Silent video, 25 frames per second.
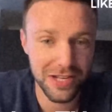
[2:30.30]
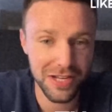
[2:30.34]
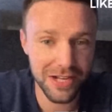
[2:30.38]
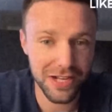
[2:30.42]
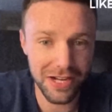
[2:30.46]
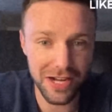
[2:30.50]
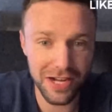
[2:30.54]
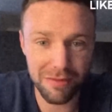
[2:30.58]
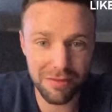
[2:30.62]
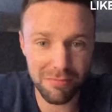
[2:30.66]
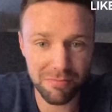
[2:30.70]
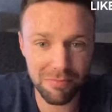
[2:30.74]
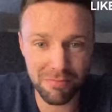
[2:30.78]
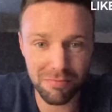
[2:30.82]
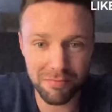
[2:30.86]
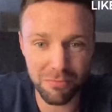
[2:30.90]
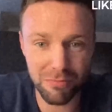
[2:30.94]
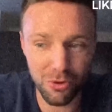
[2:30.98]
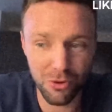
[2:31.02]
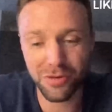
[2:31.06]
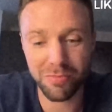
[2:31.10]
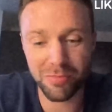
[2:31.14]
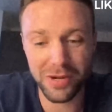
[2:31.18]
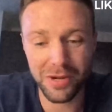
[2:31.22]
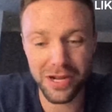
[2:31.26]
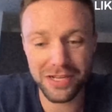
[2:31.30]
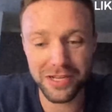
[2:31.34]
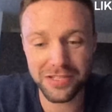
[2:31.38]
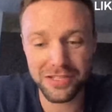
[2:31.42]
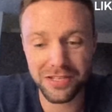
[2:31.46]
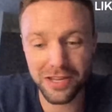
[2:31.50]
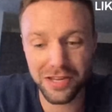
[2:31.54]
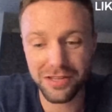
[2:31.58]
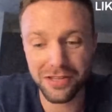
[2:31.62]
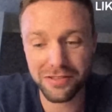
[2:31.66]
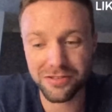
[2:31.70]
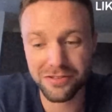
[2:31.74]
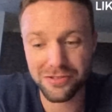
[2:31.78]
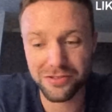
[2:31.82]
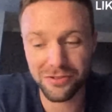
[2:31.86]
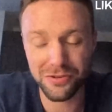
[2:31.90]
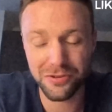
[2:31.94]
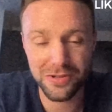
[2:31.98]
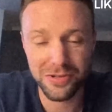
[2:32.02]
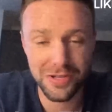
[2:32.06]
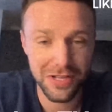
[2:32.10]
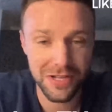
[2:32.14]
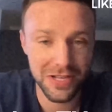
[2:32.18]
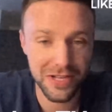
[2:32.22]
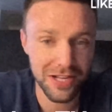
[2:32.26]
I'm not really trying to hear
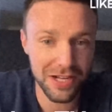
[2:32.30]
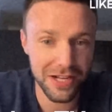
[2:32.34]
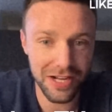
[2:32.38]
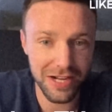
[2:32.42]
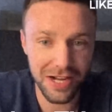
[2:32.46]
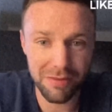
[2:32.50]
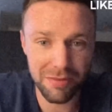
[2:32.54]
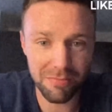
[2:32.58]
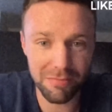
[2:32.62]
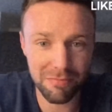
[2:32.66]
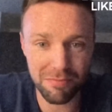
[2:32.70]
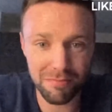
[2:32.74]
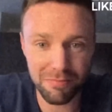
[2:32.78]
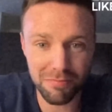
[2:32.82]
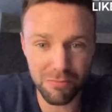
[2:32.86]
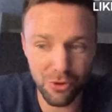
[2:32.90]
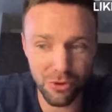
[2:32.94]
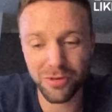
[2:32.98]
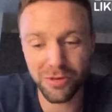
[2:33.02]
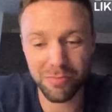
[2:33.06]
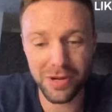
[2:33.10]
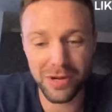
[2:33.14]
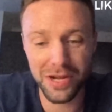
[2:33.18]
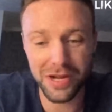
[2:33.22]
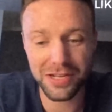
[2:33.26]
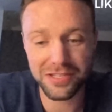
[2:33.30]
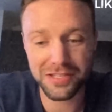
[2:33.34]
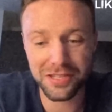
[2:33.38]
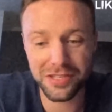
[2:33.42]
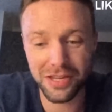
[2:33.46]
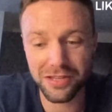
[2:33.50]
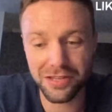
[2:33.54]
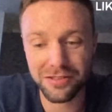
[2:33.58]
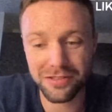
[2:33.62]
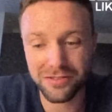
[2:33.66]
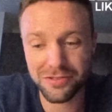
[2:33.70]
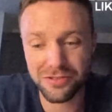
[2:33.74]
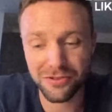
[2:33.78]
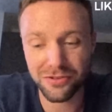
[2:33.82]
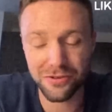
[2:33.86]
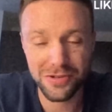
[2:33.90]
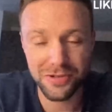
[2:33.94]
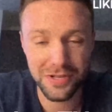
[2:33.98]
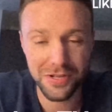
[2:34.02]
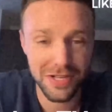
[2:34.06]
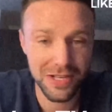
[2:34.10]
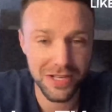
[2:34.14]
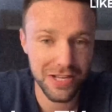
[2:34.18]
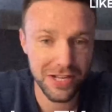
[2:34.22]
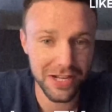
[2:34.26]
that. We already know what it is.
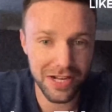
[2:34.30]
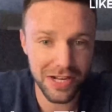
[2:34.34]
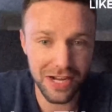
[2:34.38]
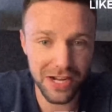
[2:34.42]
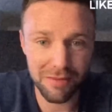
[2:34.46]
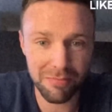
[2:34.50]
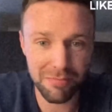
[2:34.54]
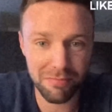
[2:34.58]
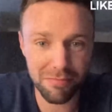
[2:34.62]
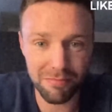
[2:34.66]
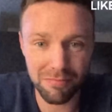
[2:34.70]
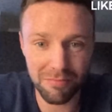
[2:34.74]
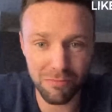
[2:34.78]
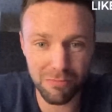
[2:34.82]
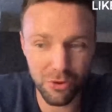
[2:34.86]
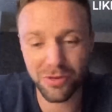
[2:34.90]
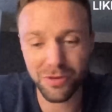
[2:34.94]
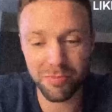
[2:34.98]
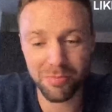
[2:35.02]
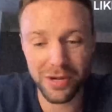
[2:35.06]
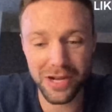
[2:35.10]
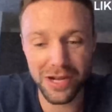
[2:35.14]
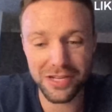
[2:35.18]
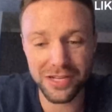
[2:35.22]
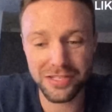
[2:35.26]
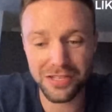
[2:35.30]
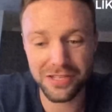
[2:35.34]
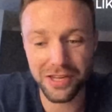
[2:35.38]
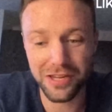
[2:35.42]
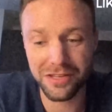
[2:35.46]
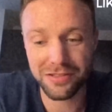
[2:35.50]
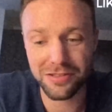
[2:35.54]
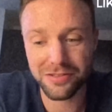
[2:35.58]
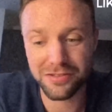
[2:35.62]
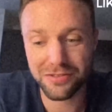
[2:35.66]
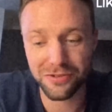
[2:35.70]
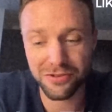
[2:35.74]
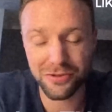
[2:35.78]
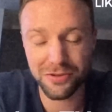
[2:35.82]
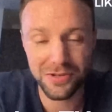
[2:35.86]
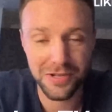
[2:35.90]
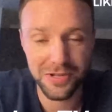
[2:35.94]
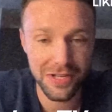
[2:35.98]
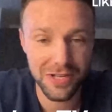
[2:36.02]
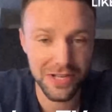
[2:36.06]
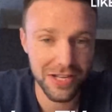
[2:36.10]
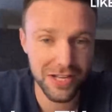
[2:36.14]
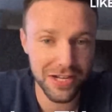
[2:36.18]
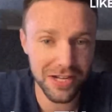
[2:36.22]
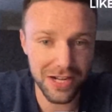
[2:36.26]
If you've been around long enough,
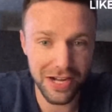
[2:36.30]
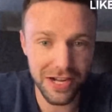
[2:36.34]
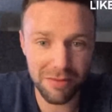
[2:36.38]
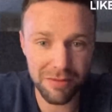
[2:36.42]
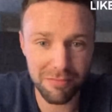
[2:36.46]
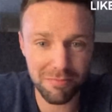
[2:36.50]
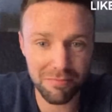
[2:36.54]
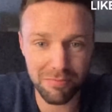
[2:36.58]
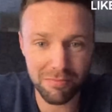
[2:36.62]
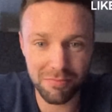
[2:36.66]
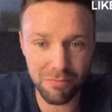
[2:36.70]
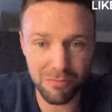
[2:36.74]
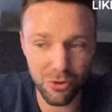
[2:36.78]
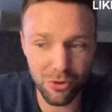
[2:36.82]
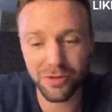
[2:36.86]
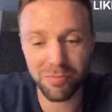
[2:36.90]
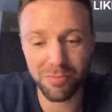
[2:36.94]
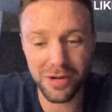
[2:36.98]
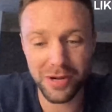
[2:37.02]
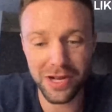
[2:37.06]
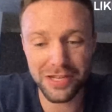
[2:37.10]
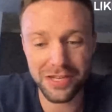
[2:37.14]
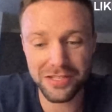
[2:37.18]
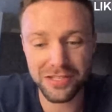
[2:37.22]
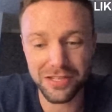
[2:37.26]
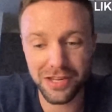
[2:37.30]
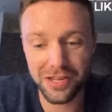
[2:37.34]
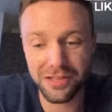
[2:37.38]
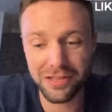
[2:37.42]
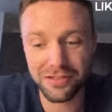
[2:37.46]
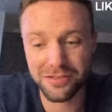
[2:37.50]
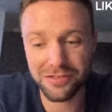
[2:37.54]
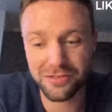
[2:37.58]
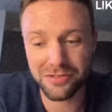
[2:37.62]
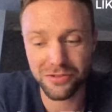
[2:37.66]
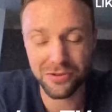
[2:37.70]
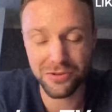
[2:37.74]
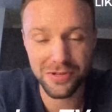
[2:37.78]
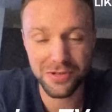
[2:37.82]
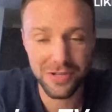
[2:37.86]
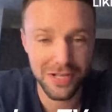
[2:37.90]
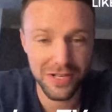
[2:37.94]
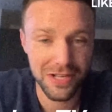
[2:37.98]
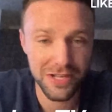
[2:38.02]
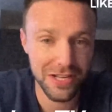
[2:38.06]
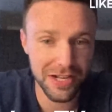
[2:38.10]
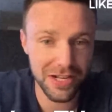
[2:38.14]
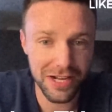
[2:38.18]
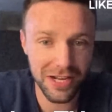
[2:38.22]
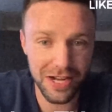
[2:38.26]
you already know what it is,
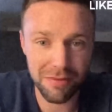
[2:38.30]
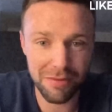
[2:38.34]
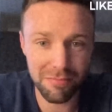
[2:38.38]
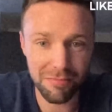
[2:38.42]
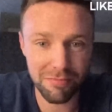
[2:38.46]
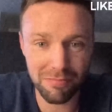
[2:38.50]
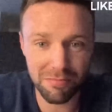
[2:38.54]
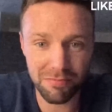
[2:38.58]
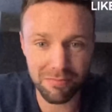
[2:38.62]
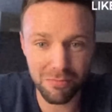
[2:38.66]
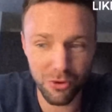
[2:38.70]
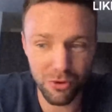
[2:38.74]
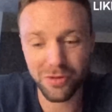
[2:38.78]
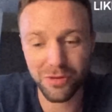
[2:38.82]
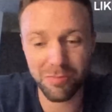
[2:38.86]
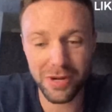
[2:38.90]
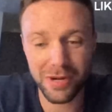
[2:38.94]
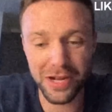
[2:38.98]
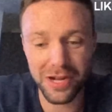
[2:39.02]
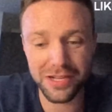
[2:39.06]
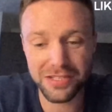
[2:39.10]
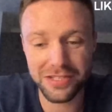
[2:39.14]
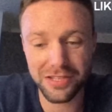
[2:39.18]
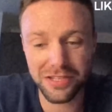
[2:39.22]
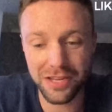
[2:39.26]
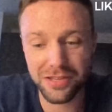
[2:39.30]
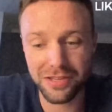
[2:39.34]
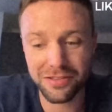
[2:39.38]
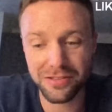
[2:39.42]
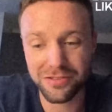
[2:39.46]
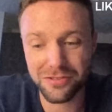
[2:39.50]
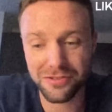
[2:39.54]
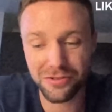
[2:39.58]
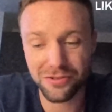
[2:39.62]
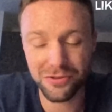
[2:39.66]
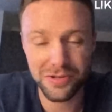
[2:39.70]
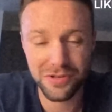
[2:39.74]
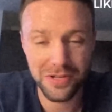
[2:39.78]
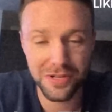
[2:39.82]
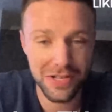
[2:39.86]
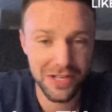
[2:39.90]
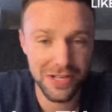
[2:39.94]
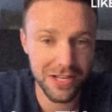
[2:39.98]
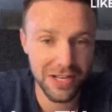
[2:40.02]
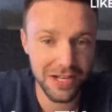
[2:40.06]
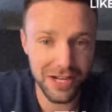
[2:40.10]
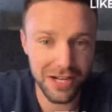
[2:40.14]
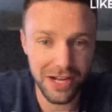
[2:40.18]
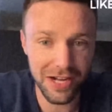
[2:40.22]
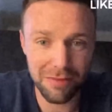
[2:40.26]
man. You know, Teofimo Lopez said what he said,
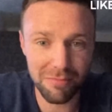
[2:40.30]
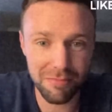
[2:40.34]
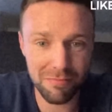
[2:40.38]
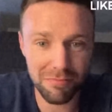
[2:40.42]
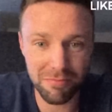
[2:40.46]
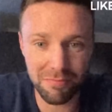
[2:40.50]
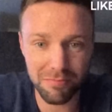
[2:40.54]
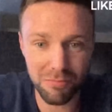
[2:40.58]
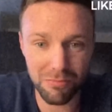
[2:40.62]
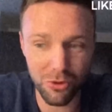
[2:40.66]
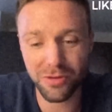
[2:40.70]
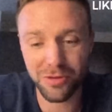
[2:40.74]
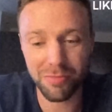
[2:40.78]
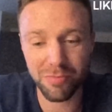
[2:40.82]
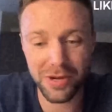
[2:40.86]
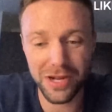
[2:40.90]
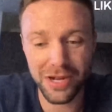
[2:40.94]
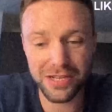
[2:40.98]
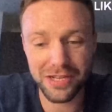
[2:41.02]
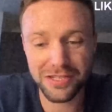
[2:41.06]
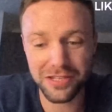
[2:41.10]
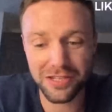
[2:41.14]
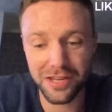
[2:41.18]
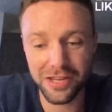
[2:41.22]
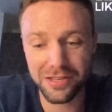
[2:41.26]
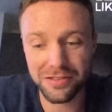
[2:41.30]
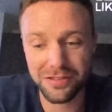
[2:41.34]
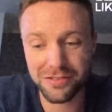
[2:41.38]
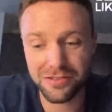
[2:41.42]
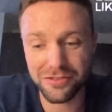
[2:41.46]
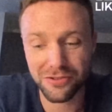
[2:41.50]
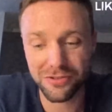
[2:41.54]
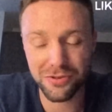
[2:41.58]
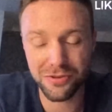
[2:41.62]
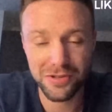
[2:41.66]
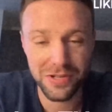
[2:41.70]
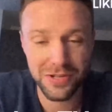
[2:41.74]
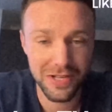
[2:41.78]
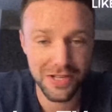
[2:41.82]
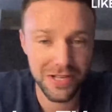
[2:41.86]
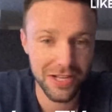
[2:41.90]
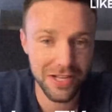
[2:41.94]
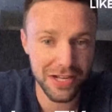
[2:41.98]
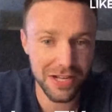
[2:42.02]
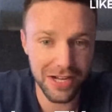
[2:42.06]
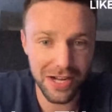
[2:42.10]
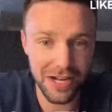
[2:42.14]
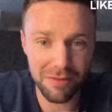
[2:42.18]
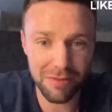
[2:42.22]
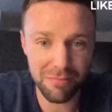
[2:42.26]
and he really meant what he said,
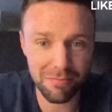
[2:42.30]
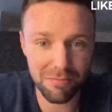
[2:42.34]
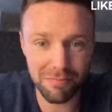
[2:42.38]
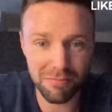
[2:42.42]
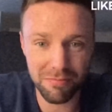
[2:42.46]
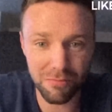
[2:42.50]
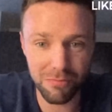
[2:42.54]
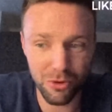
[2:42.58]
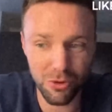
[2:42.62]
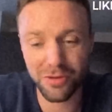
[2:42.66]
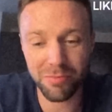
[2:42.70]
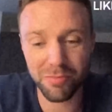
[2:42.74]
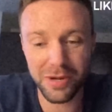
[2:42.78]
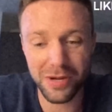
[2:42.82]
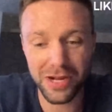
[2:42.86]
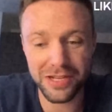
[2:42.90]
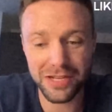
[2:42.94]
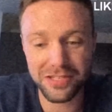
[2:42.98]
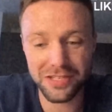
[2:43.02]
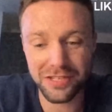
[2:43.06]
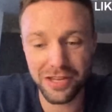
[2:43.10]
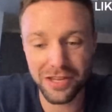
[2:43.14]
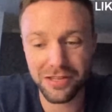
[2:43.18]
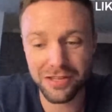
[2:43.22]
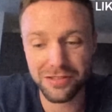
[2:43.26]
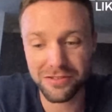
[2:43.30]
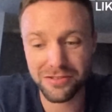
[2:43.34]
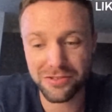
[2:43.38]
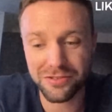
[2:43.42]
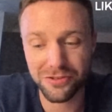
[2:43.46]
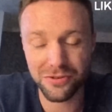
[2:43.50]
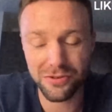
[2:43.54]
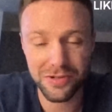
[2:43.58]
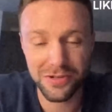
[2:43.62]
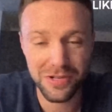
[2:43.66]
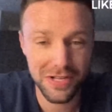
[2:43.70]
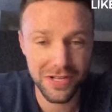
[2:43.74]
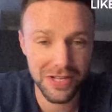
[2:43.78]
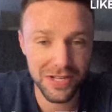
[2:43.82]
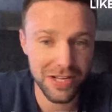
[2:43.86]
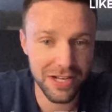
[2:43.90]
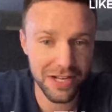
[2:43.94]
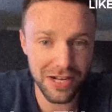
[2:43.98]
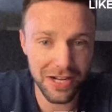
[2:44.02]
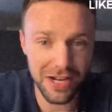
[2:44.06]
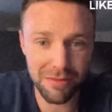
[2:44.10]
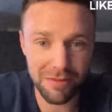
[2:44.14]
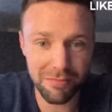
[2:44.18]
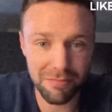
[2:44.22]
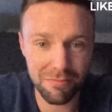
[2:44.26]
right? He meant what he said, and
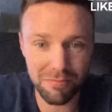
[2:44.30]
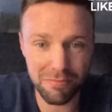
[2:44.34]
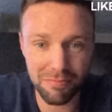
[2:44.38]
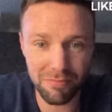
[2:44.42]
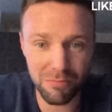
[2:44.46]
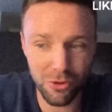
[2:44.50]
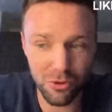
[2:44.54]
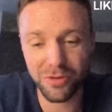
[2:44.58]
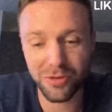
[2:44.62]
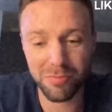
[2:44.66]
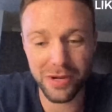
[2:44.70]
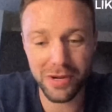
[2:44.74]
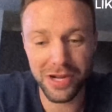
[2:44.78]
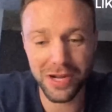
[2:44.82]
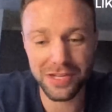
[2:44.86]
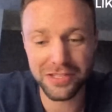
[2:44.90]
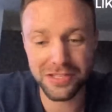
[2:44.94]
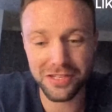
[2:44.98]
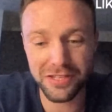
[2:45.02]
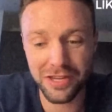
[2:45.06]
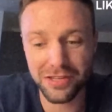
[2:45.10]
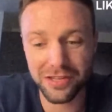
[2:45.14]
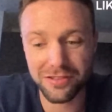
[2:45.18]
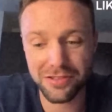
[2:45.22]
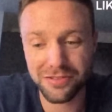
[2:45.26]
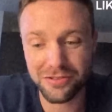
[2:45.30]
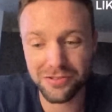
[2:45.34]
I'm not surprised.